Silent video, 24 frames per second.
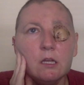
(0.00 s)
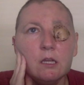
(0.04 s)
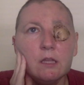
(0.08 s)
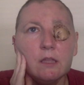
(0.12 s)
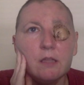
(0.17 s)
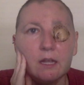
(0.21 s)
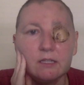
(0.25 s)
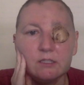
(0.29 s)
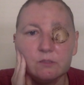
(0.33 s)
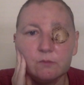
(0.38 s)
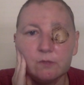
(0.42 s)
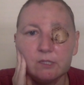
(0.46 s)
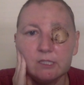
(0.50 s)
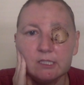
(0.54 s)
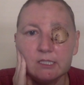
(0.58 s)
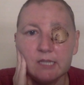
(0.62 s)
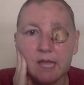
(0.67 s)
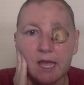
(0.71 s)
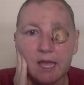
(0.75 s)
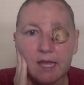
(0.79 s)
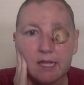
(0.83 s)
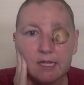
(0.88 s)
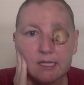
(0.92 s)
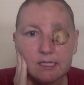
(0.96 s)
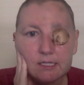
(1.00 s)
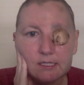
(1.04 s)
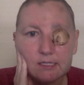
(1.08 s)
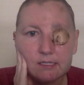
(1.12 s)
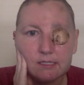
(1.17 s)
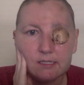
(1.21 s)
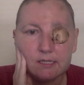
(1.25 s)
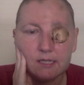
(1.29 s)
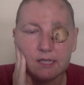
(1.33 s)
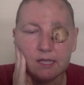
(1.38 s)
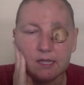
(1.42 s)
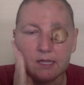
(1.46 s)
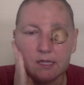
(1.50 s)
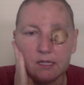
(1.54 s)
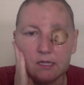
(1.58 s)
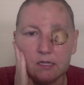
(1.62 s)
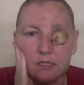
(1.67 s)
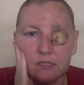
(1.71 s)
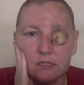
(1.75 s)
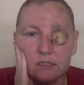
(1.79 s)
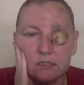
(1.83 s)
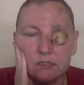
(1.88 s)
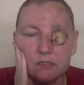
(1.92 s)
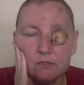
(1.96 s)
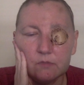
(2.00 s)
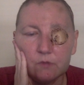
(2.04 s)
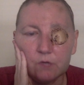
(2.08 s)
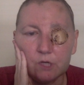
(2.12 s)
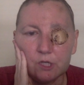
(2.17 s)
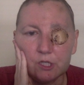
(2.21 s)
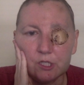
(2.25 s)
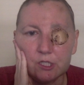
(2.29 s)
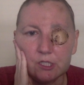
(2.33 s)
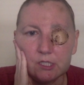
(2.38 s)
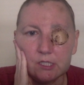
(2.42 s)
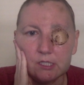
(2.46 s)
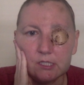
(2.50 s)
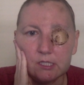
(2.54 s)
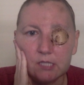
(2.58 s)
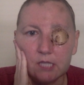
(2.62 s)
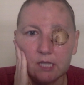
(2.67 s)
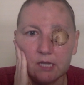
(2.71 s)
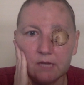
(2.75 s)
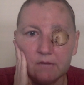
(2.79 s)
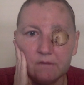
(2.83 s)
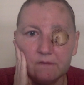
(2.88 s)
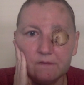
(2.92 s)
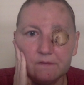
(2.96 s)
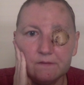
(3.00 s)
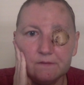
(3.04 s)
that's what's next, and we're just kind of